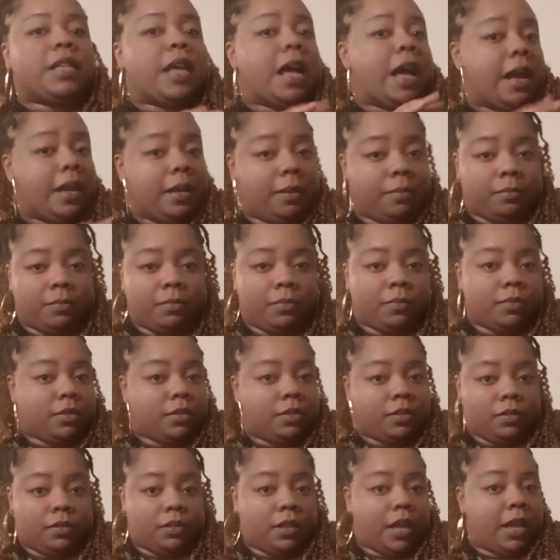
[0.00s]
timed
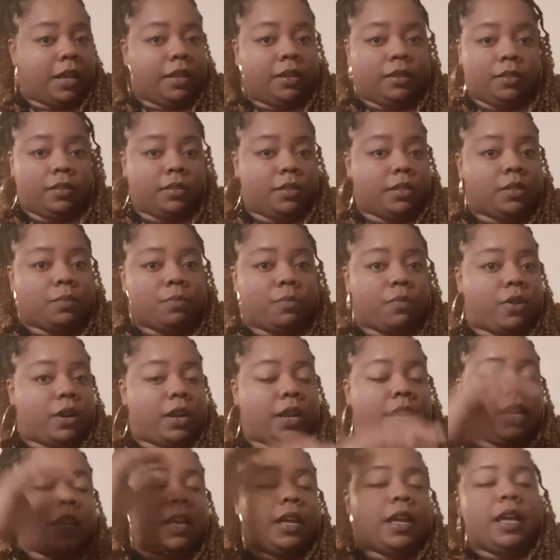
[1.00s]
like this
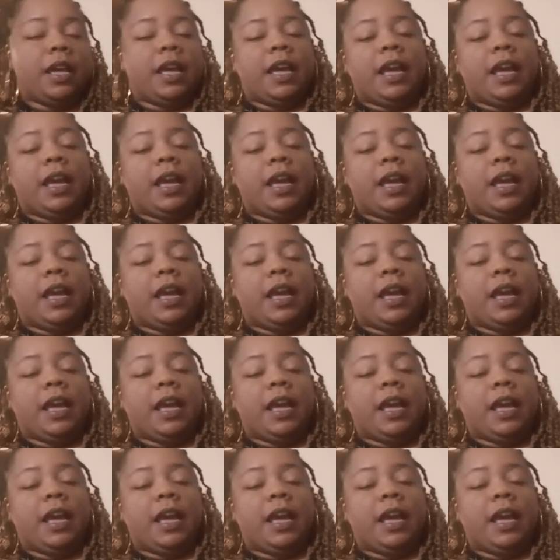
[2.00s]
morning.